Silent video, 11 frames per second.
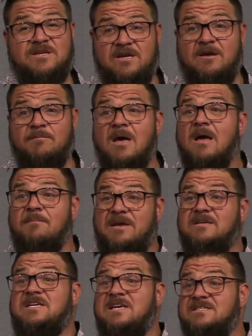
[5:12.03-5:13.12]
Him
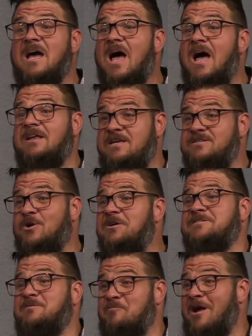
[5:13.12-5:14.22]
because He's God. He's
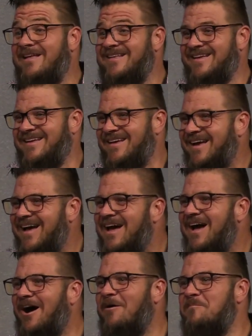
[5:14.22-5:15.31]
awesome, right?
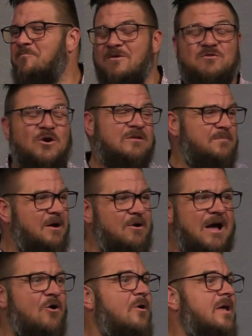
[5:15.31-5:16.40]
Um, we've talked about
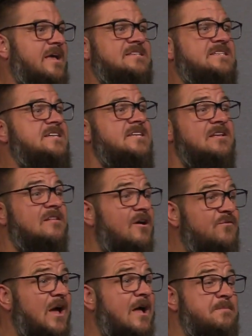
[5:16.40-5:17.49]
how it's easy to
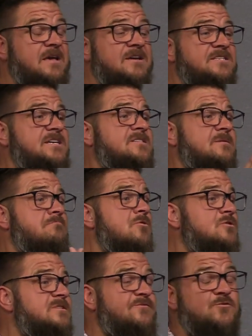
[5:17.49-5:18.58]
love God because He's
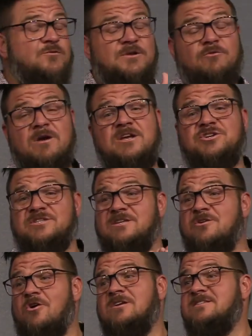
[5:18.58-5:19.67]
merciful and gracious and
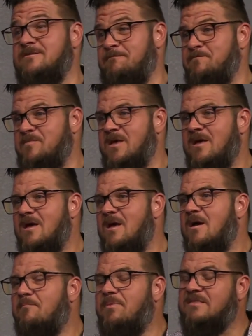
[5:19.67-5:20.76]
awesome.
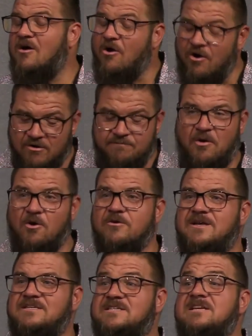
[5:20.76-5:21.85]
But the hard part
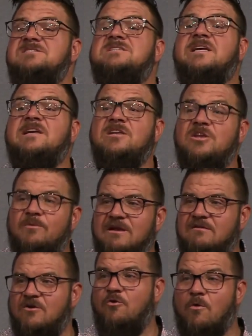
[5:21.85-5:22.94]
is continuing
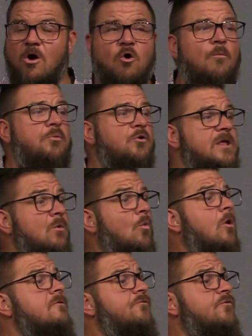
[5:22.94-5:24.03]
to grow, putting
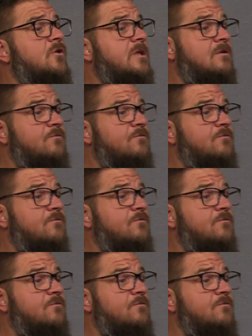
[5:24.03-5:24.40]
one foot in